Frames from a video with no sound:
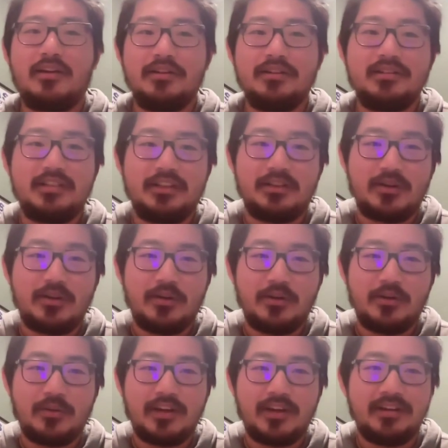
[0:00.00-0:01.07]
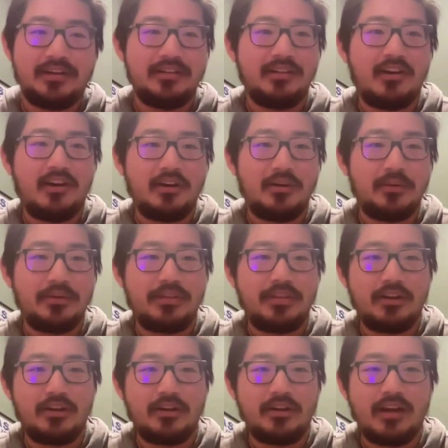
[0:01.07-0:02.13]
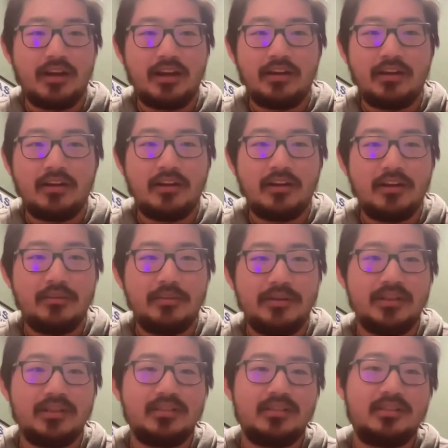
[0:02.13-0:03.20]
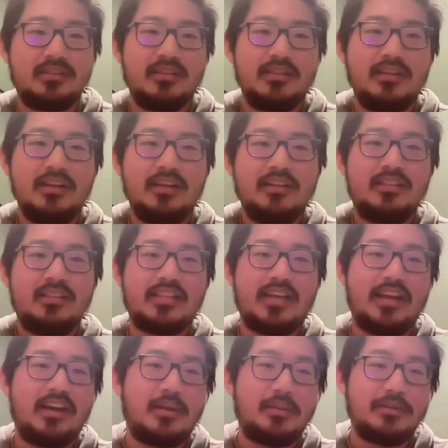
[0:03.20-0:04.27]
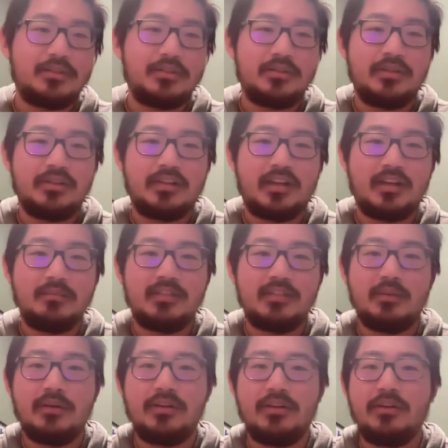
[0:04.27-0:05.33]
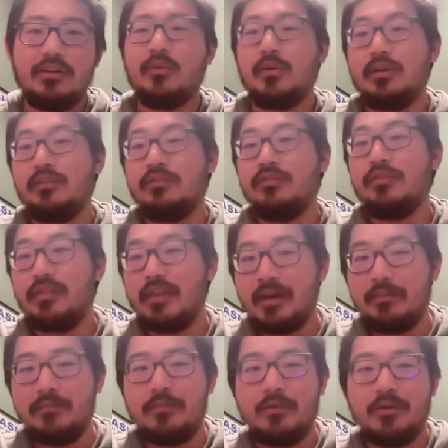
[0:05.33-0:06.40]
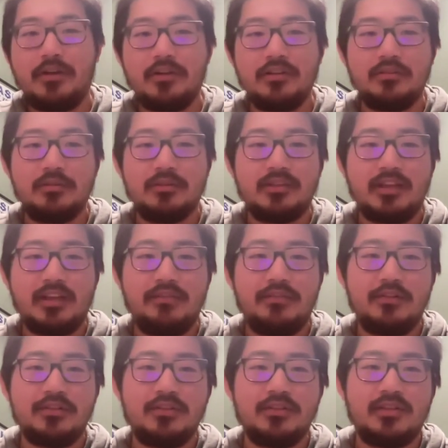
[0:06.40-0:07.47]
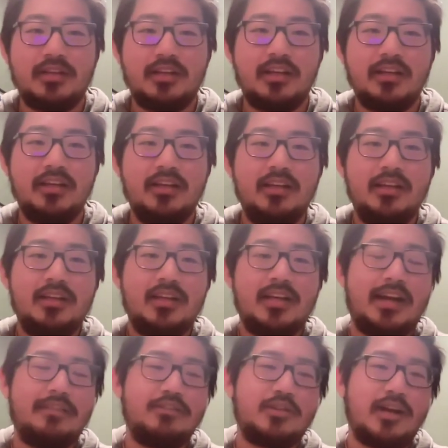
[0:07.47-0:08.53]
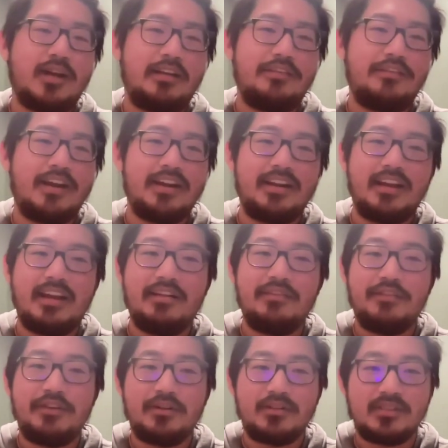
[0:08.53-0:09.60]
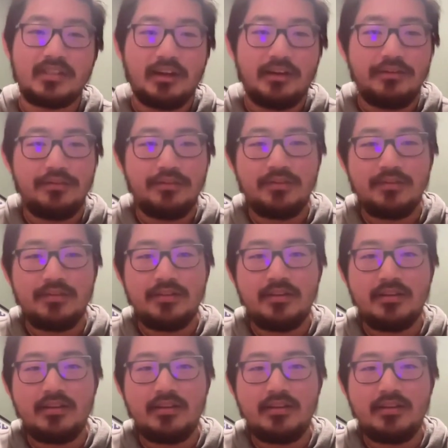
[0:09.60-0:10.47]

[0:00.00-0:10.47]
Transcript: an artist in your own right along with their A&R, because say an opportunity comes, they want to know you're working for them 100% versus like kind of trying to find an in for yourself.